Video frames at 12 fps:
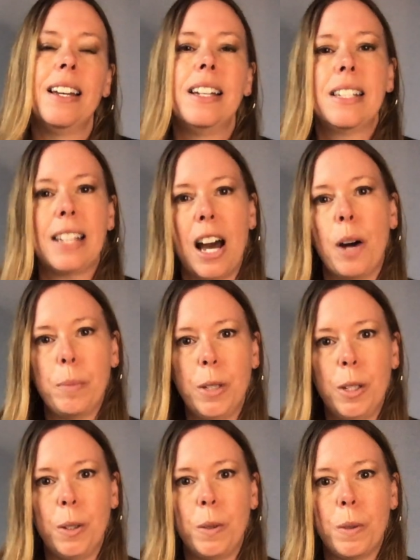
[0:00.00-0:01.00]
to help
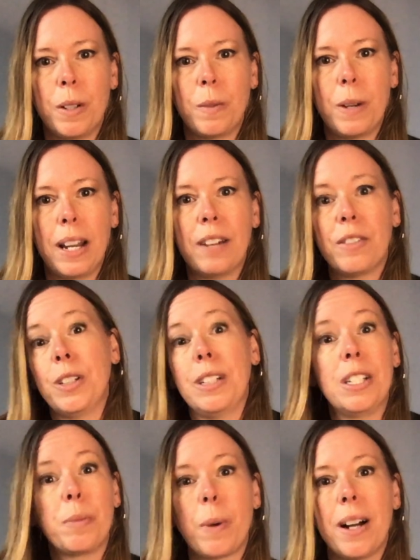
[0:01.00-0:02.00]
you whenever you need
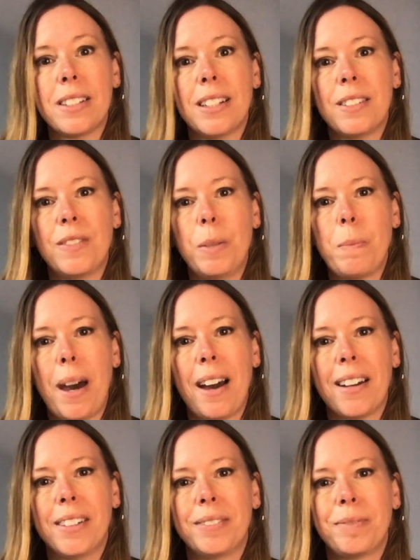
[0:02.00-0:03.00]
to process feedback.